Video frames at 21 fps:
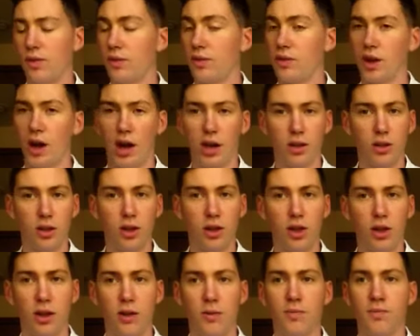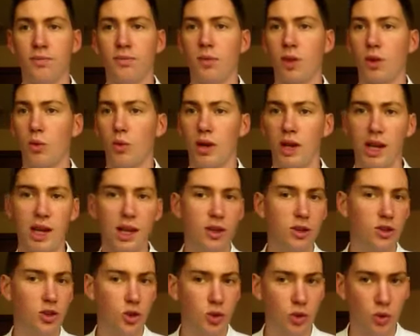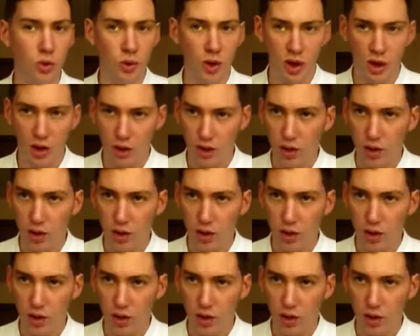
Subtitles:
Not good. We need to